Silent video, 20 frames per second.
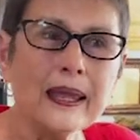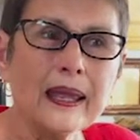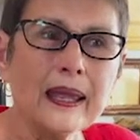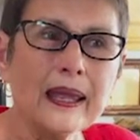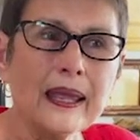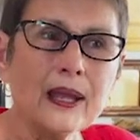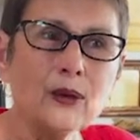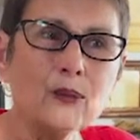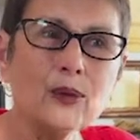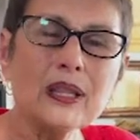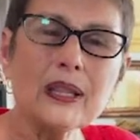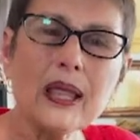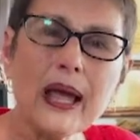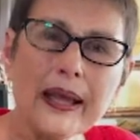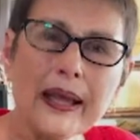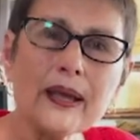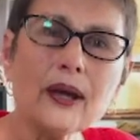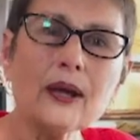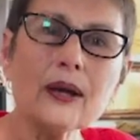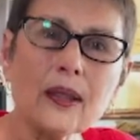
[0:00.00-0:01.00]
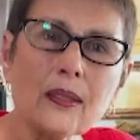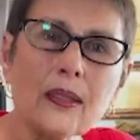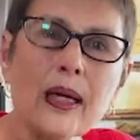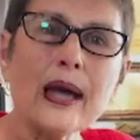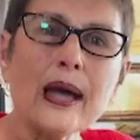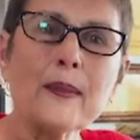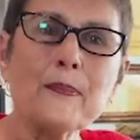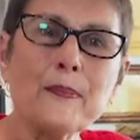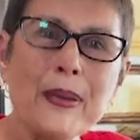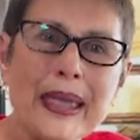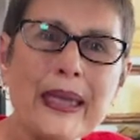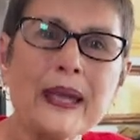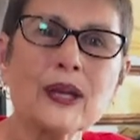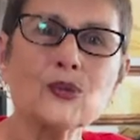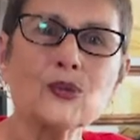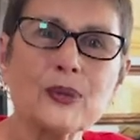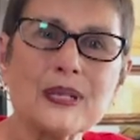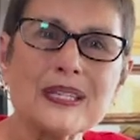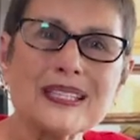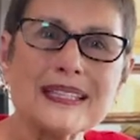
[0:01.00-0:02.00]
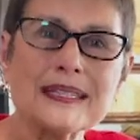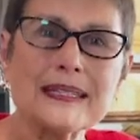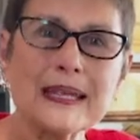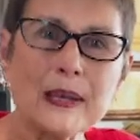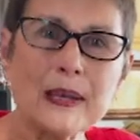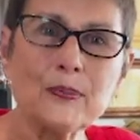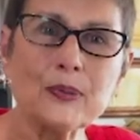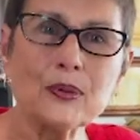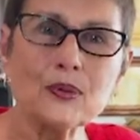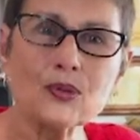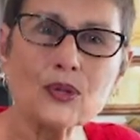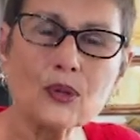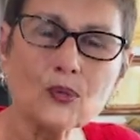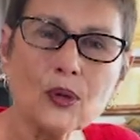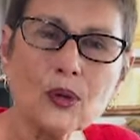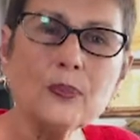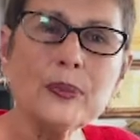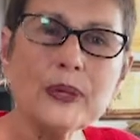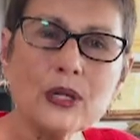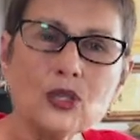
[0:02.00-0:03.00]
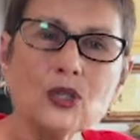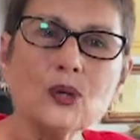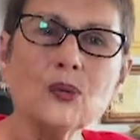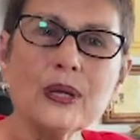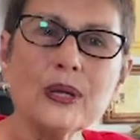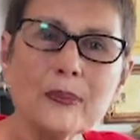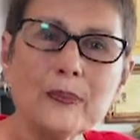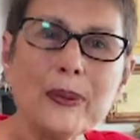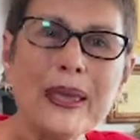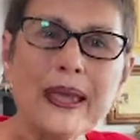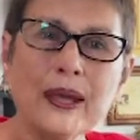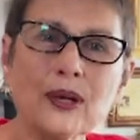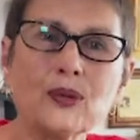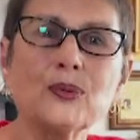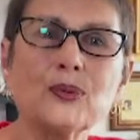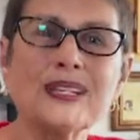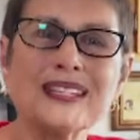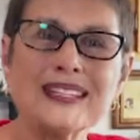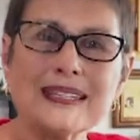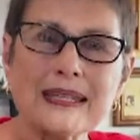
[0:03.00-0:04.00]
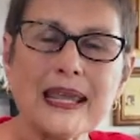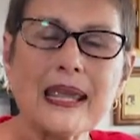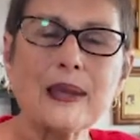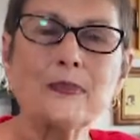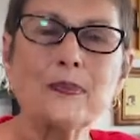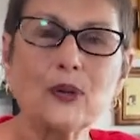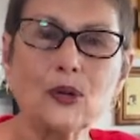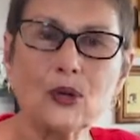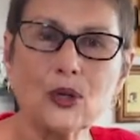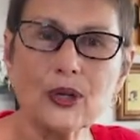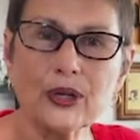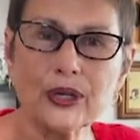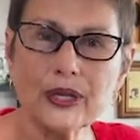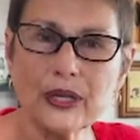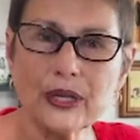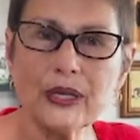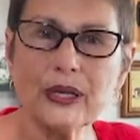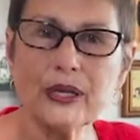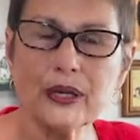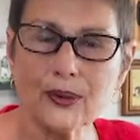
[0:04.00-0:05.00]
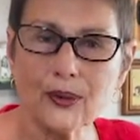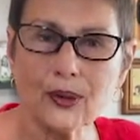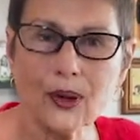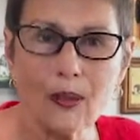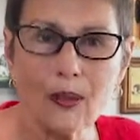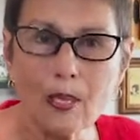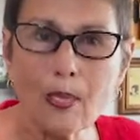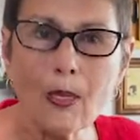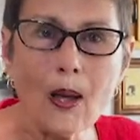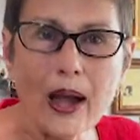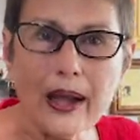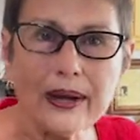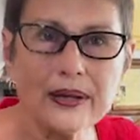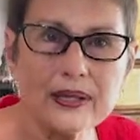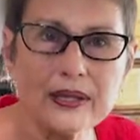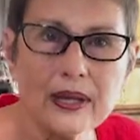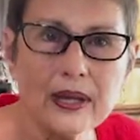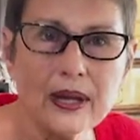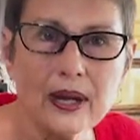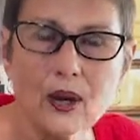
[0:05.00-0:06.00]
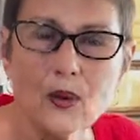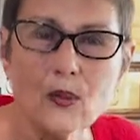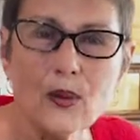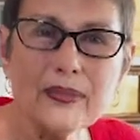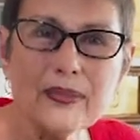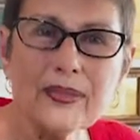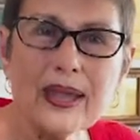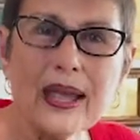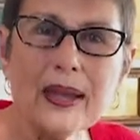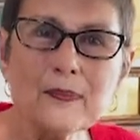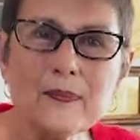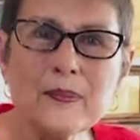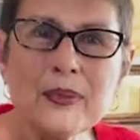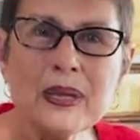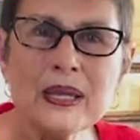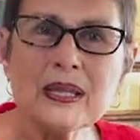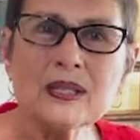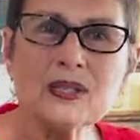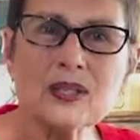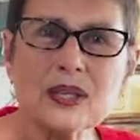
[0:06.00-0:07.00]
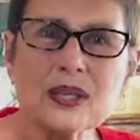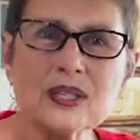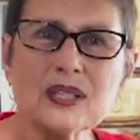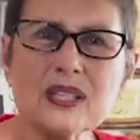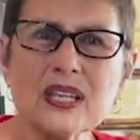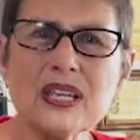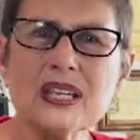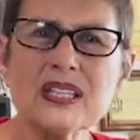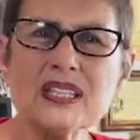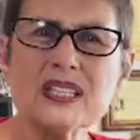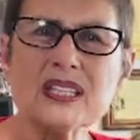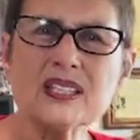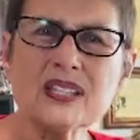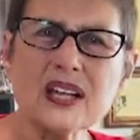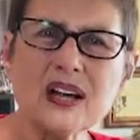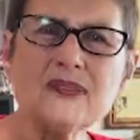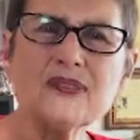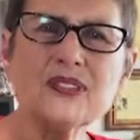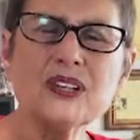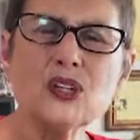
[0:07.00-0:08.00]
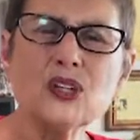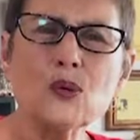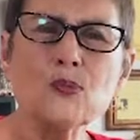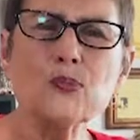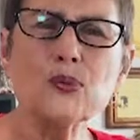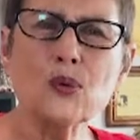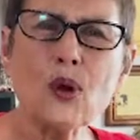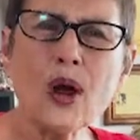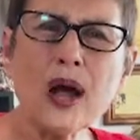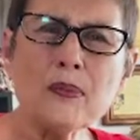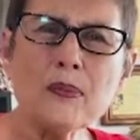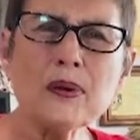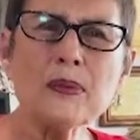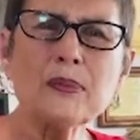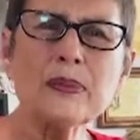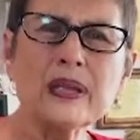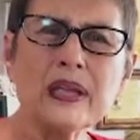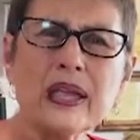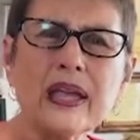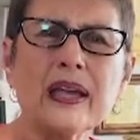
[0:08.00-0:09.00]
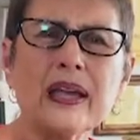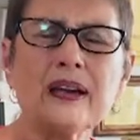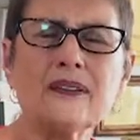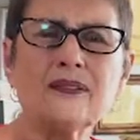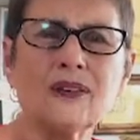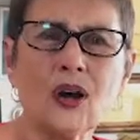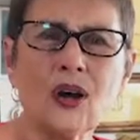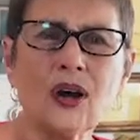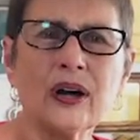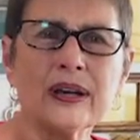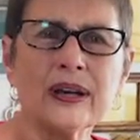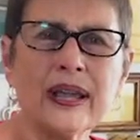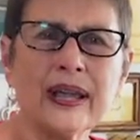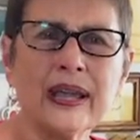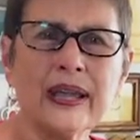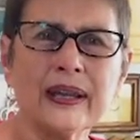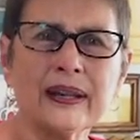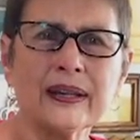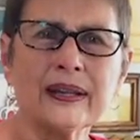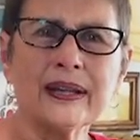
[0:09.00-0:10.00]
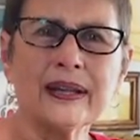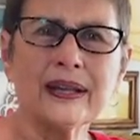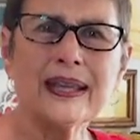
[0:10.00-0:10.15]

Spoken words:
and rely on a lot of pantry staples. And we'll be doing pantry staple cooking here a lot. What that means is it's stuff that you probably have on hand.